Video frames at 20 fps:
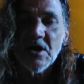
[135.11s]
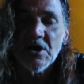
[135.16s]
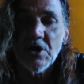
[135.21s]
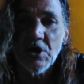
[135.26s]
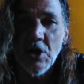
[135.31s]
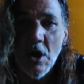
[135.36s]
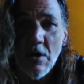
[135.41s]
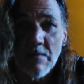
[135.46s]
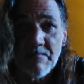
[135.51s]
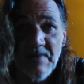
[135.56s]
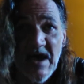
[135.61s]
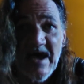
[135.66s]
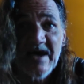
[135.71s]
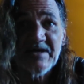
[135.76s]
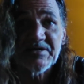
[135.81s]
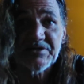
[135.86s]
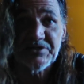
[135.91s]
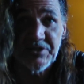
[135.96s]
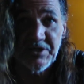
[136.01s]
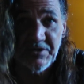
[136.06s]
Go
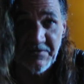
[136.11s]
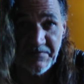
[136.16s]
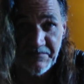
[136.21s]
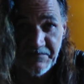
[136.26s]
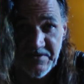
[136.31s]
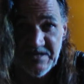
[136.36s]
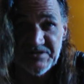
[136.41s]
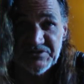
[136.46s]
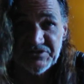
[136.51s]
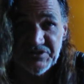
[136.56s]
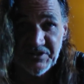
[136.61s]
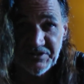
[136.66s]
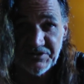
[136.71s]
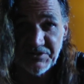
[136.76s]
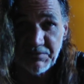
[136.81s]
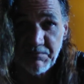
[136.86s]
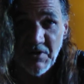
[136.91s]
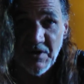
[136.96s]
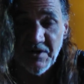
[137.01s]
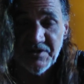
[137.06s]
back to your physics
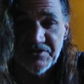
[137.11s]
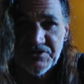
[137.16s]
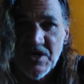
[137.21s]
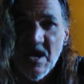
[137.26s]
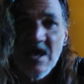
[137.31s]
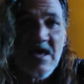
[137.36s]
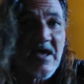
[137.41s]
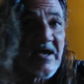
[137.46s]
books